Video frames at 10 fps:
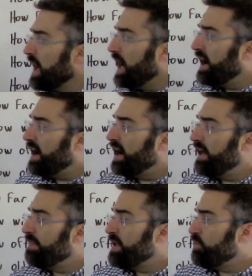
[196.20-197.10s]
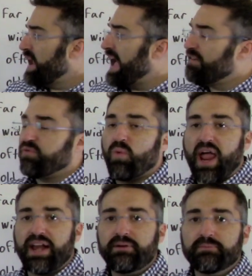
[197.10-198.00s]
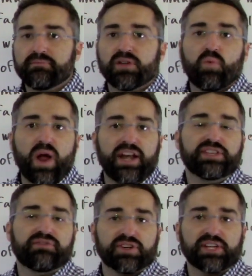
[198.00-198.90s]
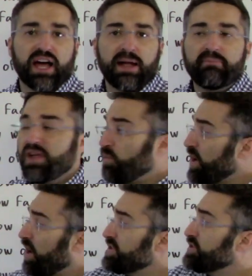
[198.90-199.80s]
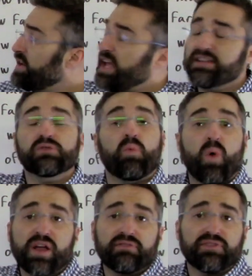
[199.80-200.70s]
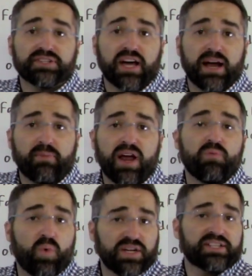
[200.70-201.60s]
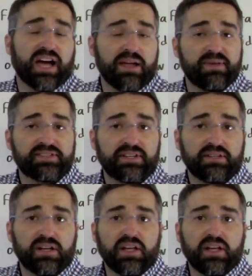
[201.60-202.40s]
Then we have when. When is for time. We also can ask what for time, right? What time is it?